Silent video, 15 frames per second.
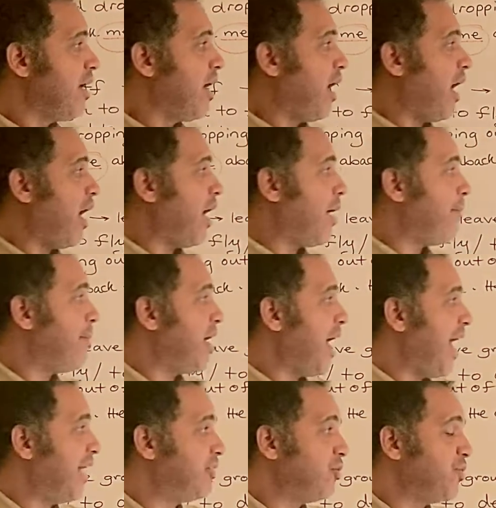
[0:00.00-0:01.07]

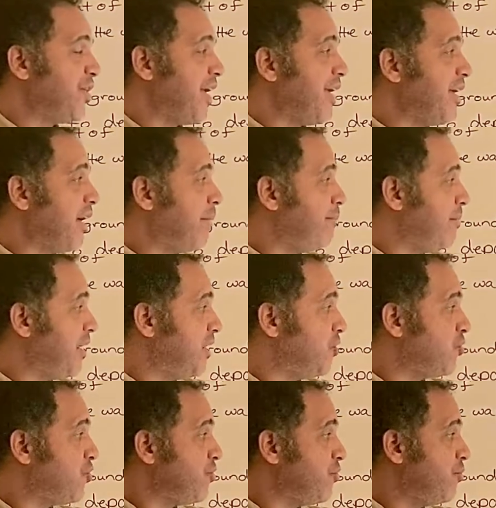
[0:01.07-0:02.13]
And to take up
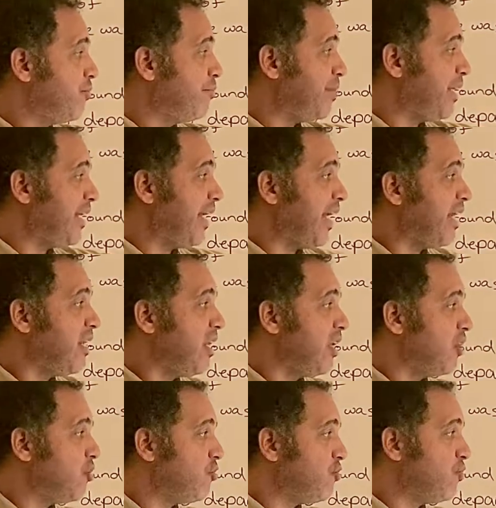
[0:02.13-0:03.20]
means to begin
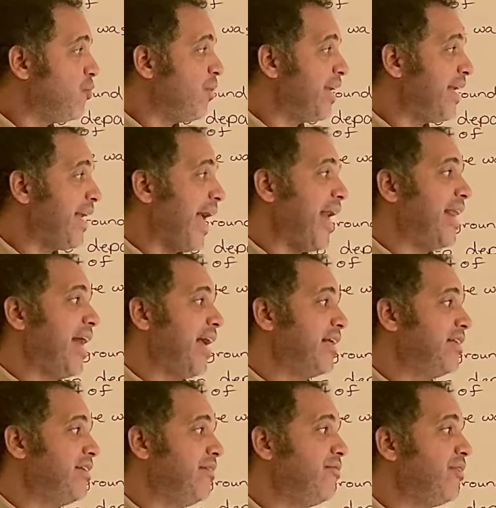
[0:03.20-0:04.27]
doing an
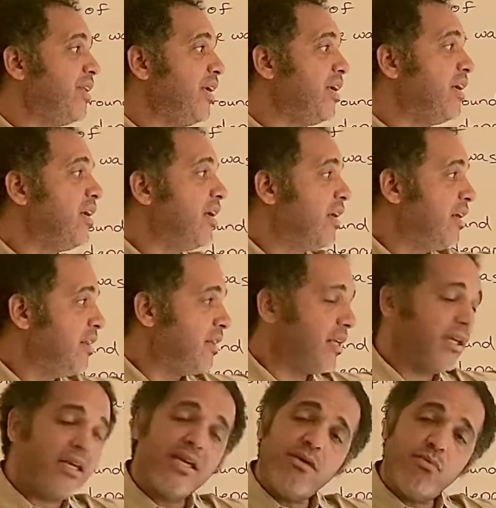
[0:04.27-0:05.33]
activity. The
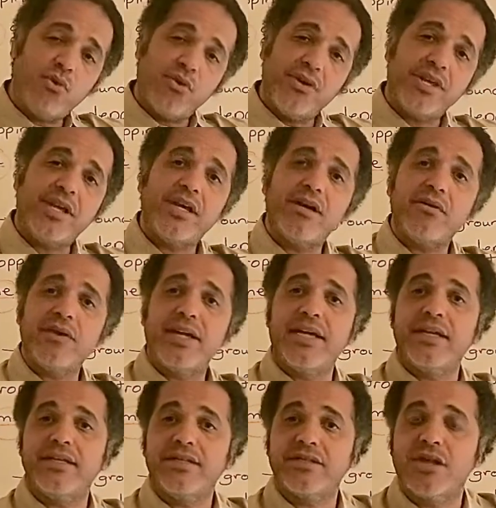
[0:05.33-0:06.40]
key word here
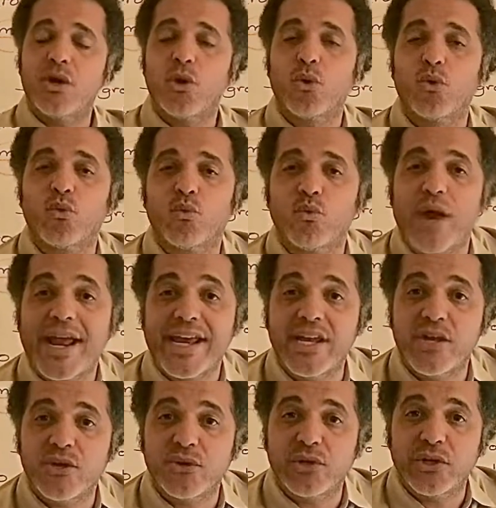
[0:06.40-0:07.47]
is
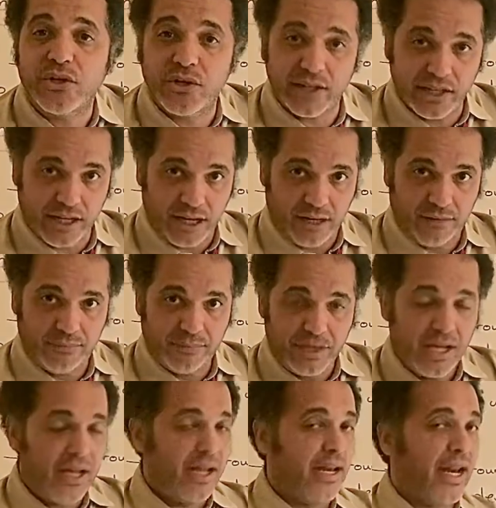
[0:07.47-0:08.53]
regularly.
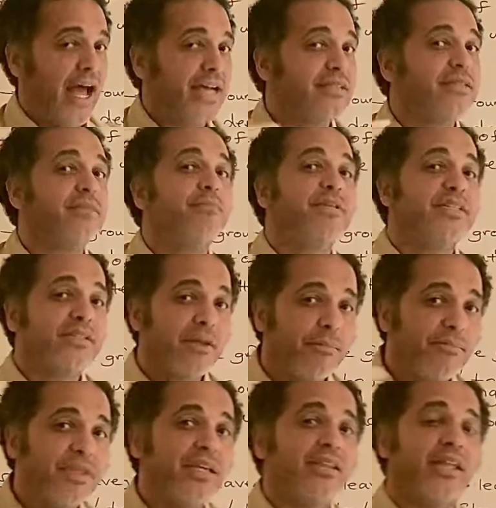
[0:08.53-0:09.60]
It has to be
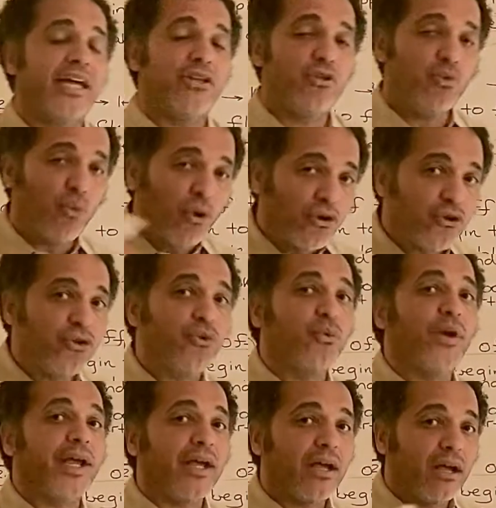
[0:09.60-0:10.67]
something that you are
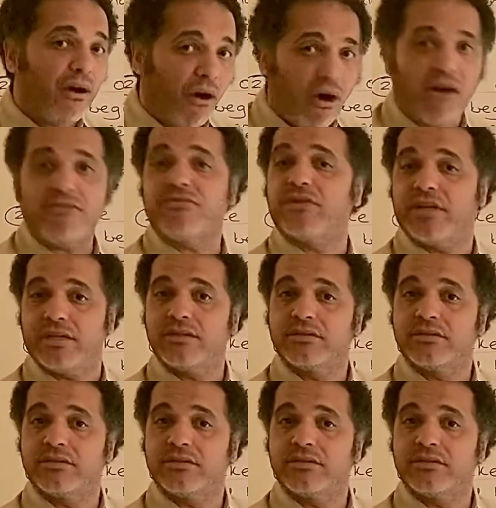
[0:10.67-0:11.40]
doing often.